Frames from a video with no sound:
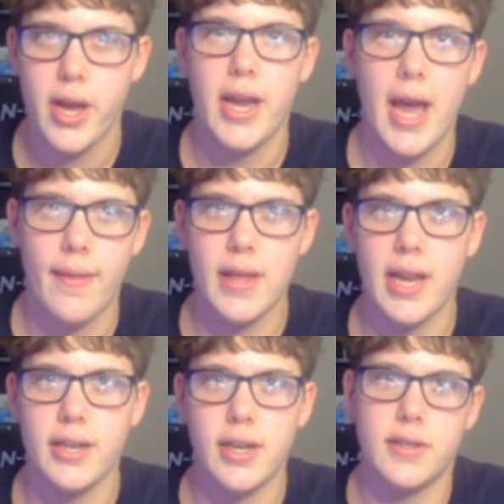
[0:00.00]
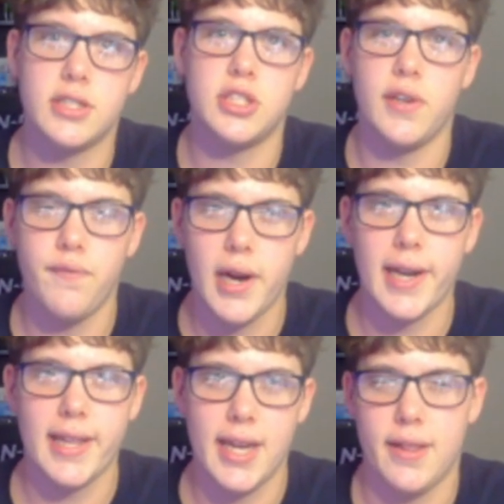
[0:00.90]
and then she
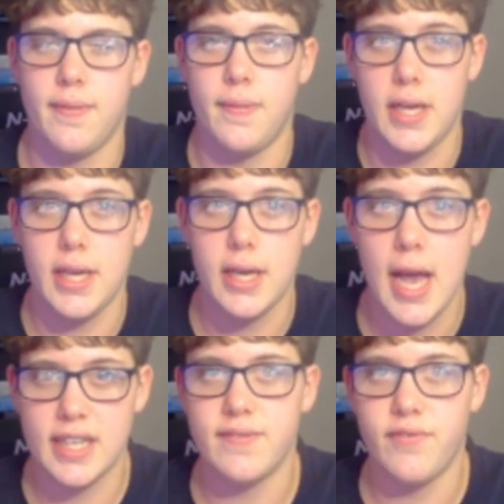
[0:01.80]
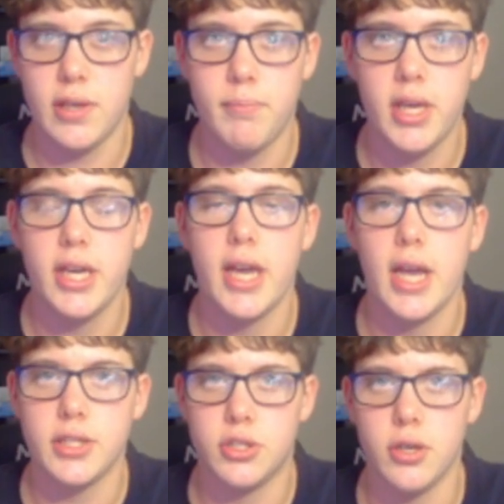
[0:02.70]
finally hit the SVB
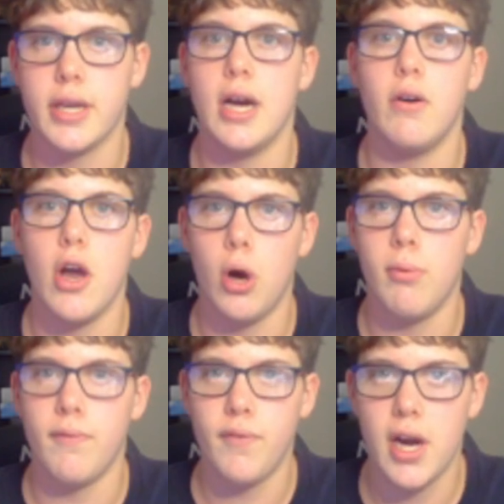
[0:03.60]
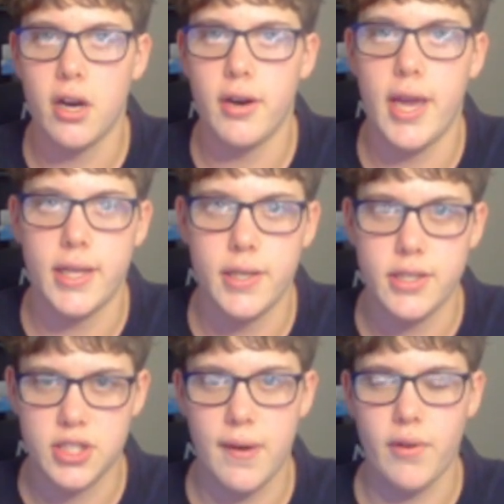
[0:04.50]
and took out Alba Fire, and
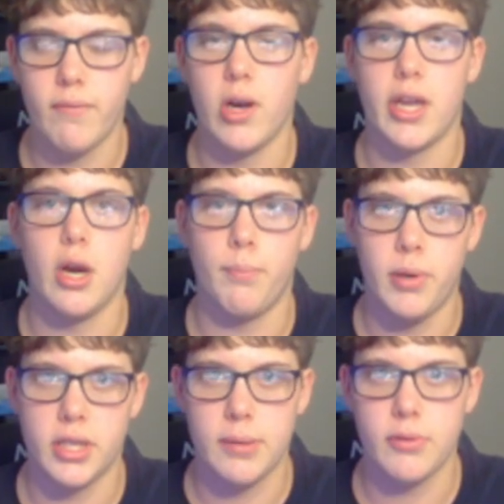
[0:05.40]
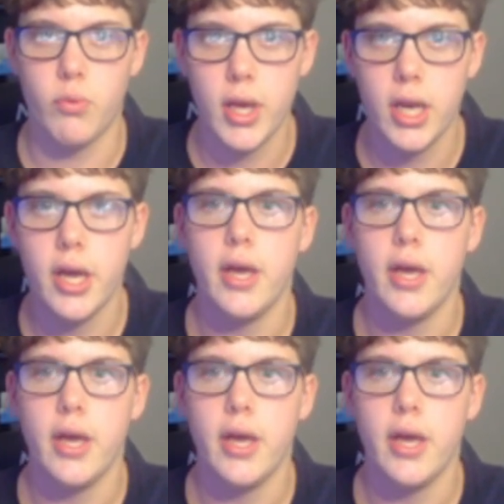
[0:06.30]
Stephanie Vaquer picked up the win.